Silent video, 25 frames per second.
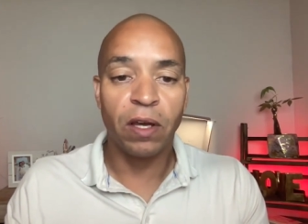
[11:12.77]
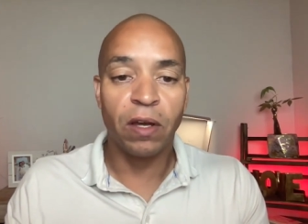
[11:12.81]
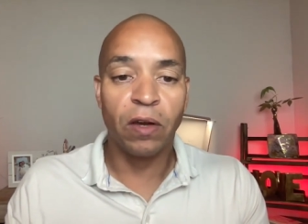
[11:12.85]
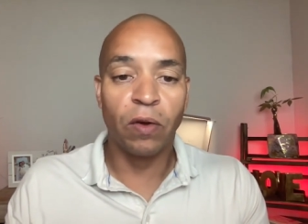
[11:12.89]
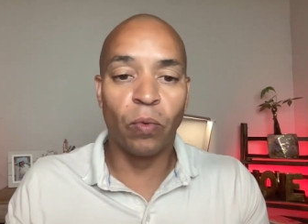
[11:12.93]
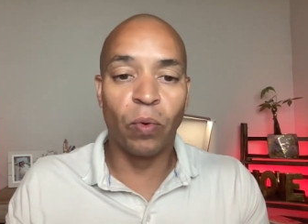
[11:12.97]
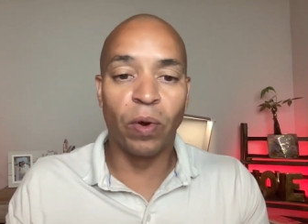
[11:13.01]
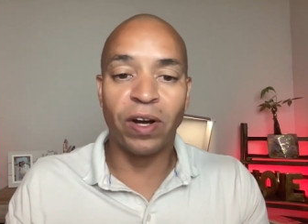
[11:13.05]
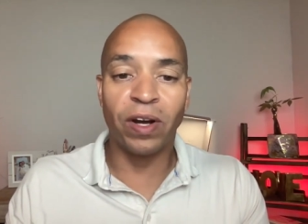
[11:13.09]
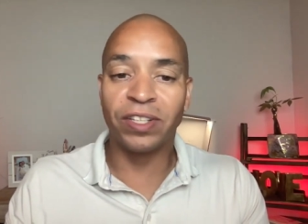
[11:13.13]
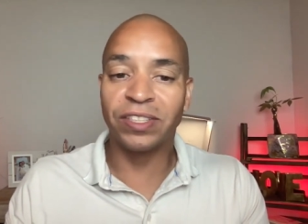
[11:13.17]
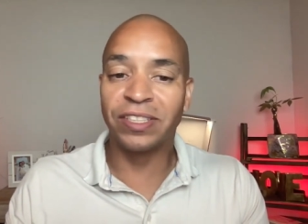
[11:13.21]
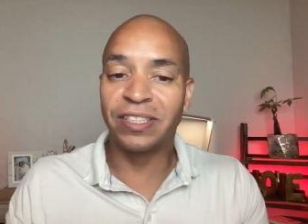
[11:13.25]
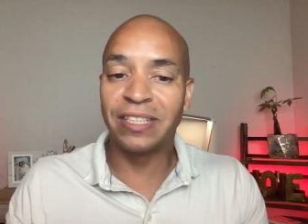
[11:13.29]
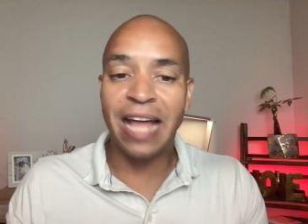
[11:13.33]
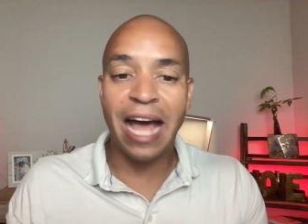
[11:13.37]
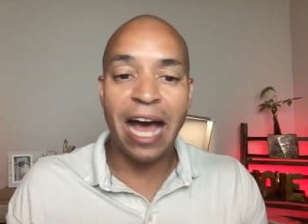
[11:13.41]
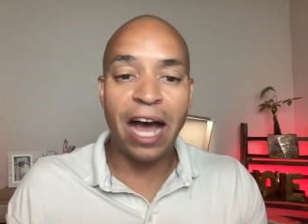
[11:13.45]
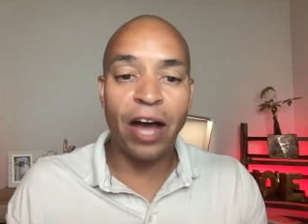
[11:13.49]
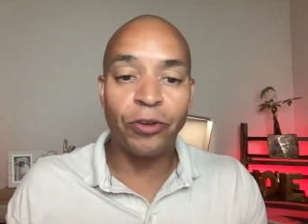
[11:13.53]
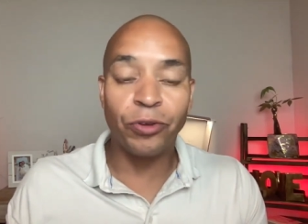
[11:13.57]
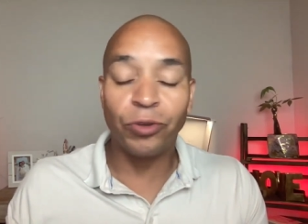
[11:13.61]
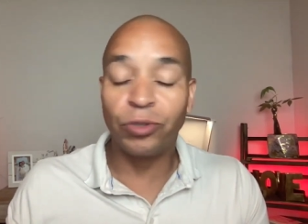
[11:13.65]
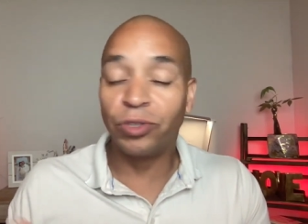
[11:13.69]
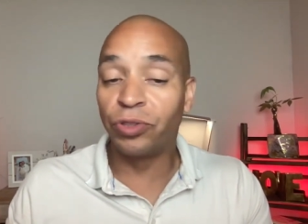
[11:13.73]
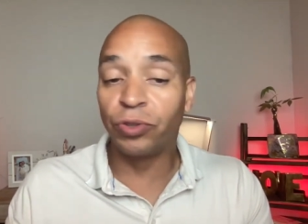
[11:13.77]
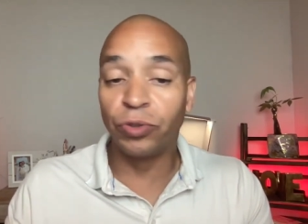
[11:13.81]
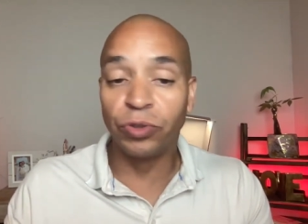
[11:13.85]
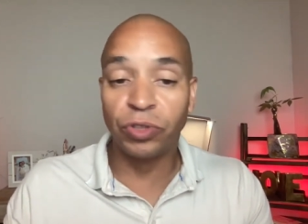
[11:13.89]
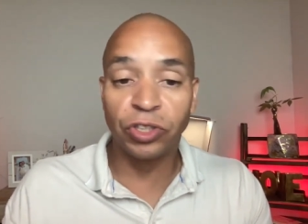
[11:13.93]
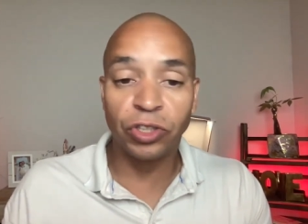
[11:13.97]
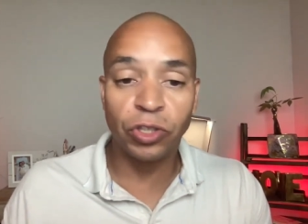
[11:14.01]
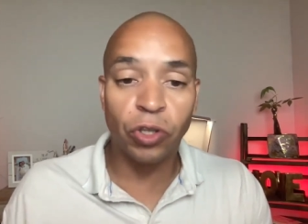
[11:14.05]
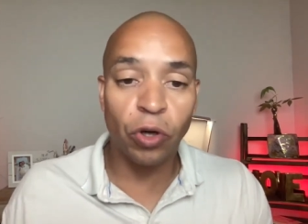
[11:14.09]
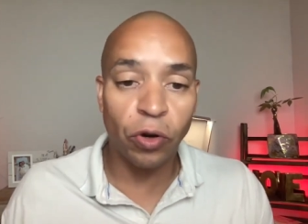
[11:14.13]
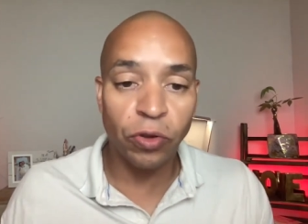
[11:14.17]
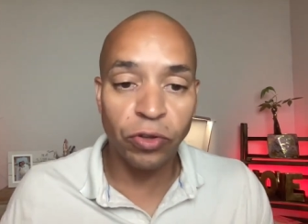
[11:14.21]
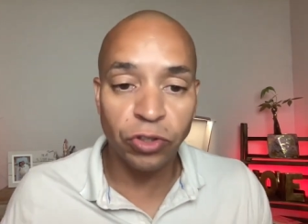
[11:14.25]
Whereas now you, you
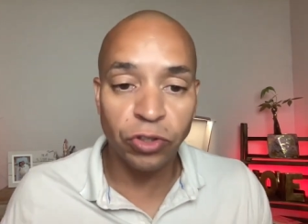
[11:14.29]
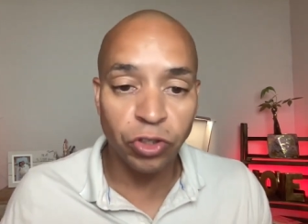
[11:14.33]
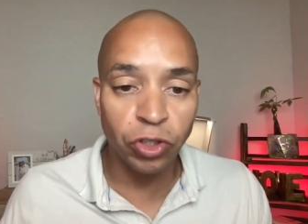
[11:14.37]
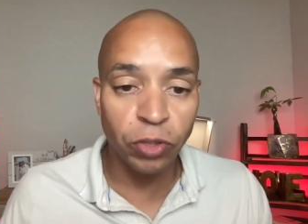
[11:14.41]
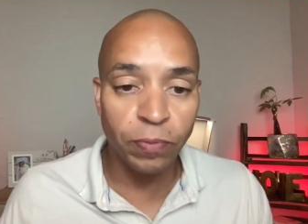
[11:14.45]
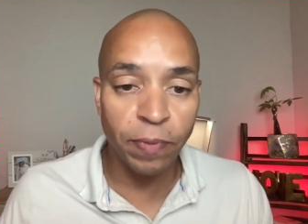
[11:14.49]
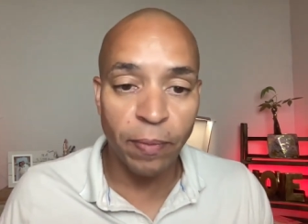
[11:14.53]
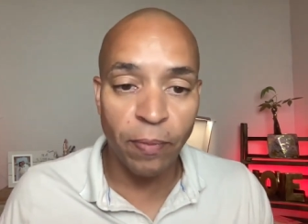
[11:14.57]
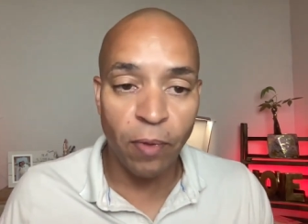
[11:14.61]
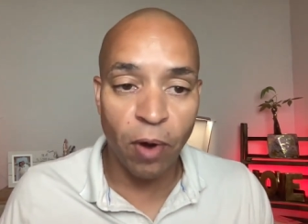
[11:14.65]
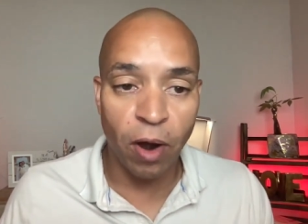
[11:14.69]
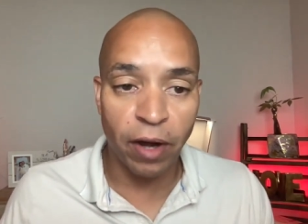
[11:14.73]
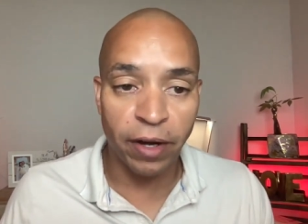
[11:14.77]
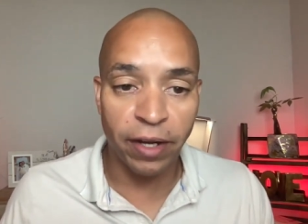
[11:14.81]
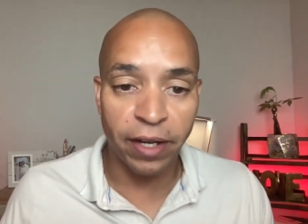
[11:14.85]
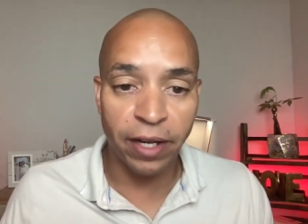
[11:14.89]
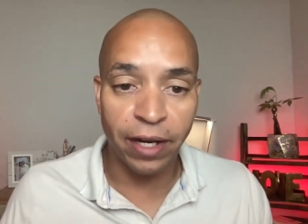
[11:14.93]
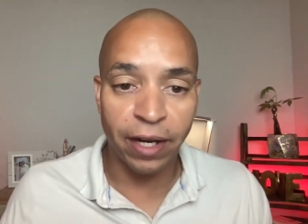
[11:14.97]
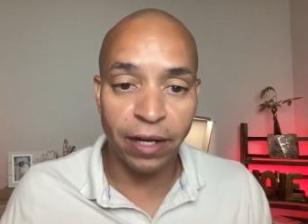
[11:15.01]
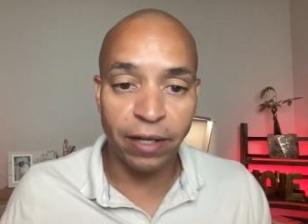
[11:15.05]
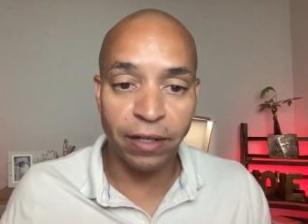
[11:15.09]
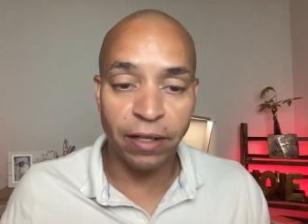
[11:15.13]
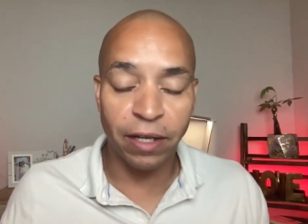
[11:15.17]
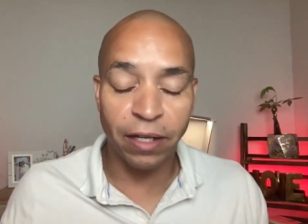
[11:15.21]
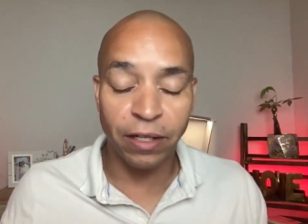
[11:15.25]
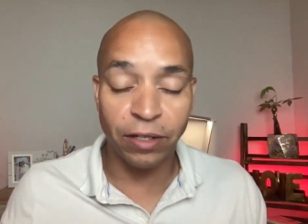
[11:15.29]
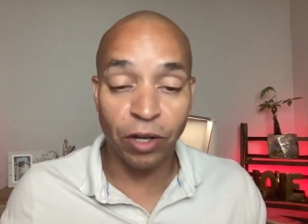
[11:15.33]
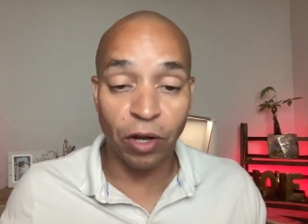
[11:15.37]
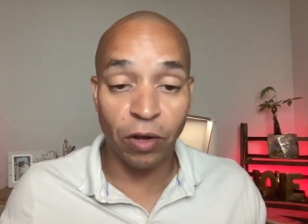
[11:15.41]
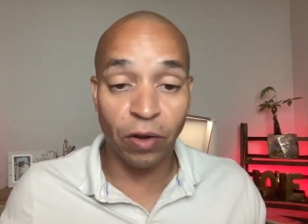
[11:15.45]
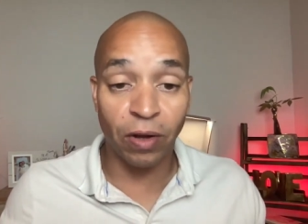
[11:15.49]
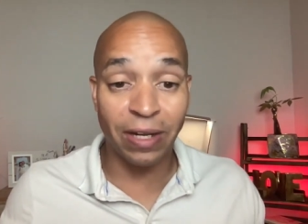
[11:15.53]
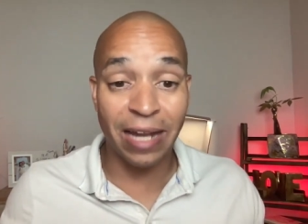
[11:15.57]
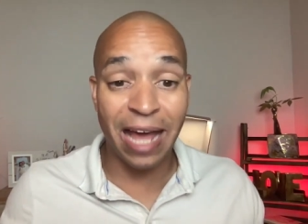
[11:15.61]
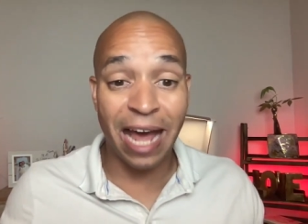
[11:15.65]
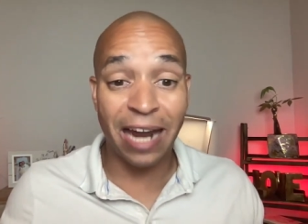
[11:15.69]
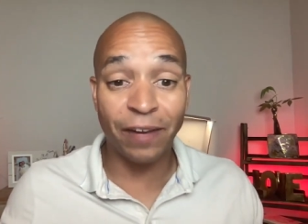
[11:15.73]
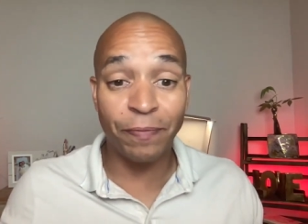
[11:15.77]
just go to the supermarket and you know a
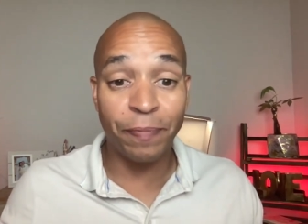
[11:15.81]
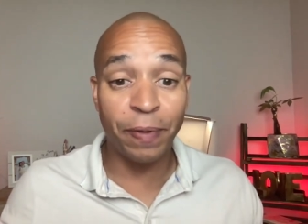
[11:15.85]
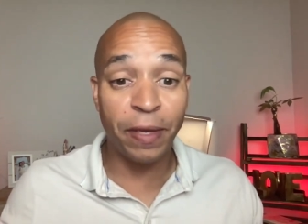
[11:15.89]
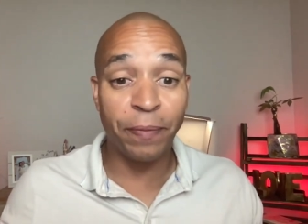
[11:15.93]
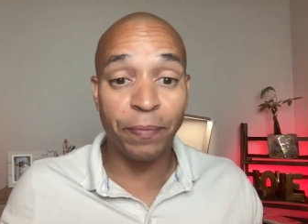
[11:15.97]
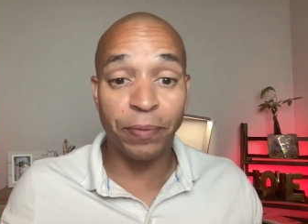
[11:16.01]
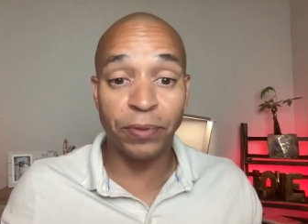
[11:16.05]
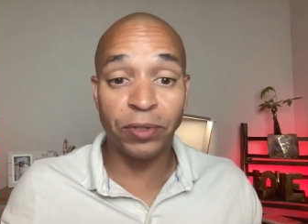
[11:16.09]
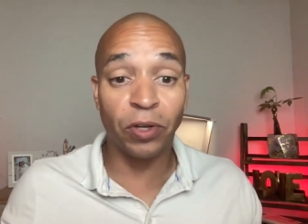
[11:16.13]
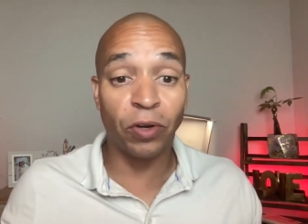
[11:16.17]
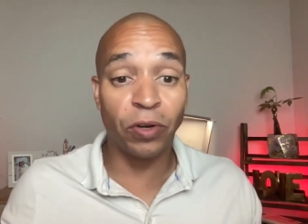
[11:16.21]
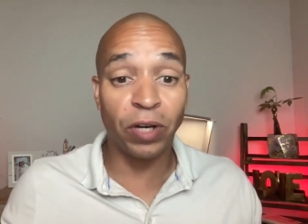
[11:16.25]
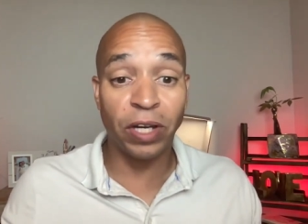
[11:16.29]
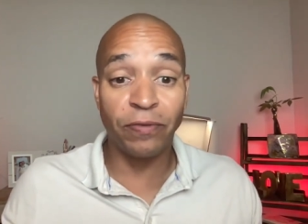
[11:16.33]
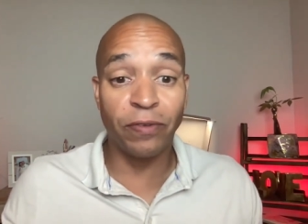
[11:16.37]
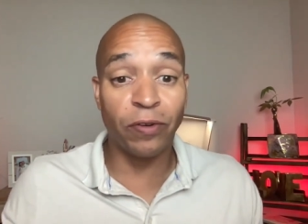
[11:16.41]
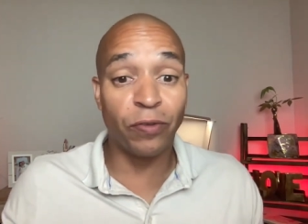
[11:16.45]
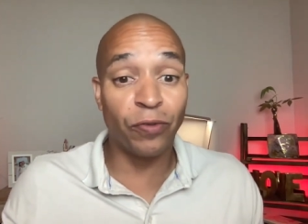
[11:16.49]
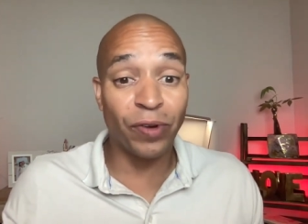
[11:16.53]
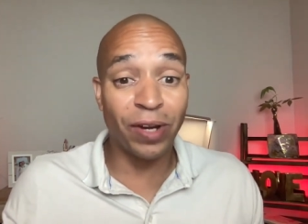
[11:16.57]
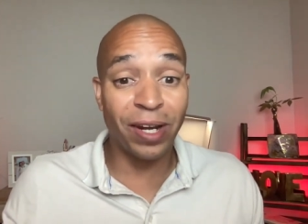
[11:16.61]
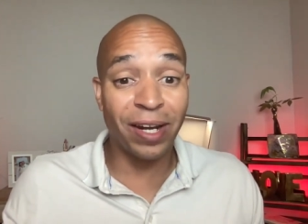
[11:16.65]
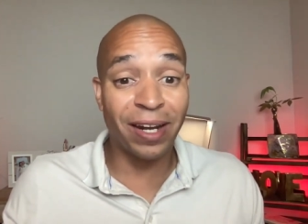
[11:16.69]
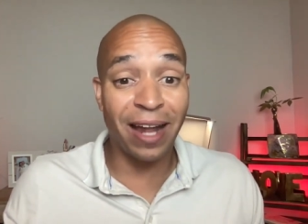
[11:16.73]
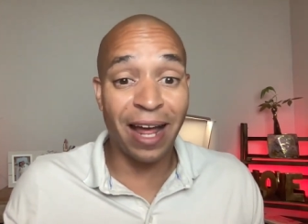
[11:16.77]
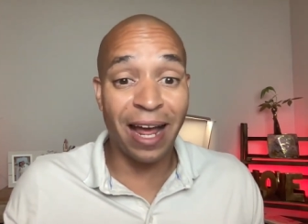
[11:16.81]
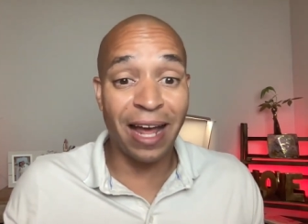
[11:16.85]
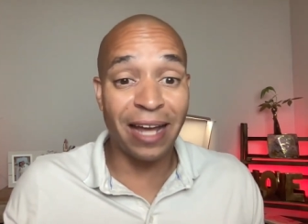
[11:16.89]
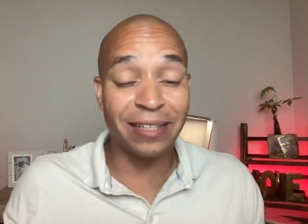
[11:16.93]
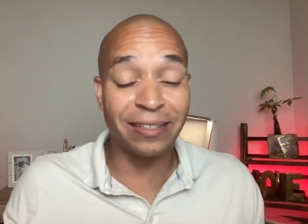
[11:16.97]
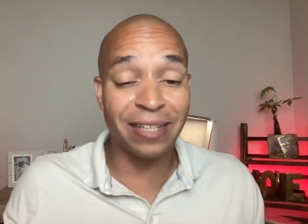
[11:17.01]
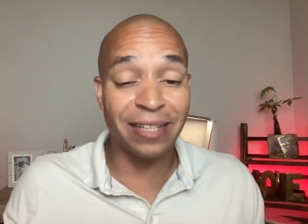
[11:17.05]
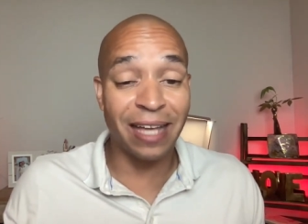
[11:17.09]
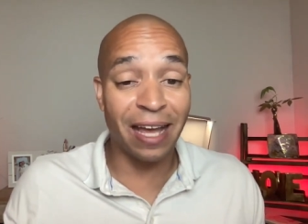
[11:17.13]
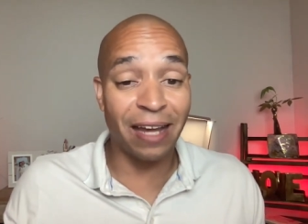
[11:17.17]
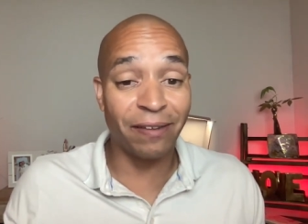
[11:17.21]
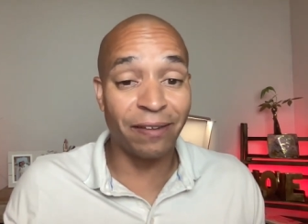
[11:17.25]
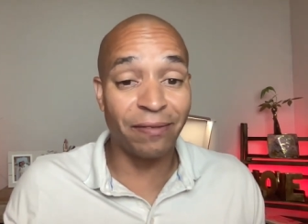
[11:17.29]
lot of people don't even realize
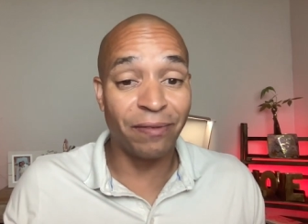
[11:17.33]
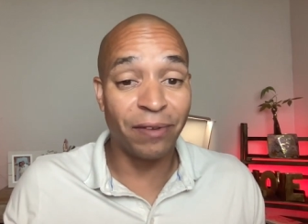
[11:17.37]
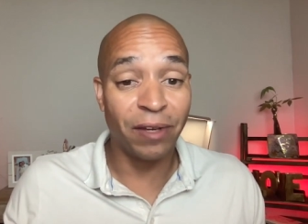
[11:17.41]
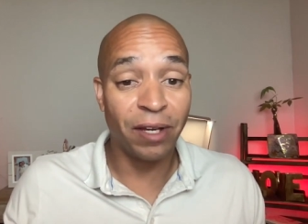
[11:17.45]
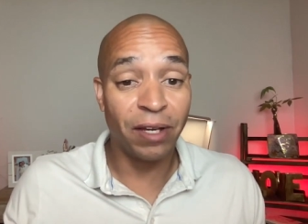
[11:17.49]
that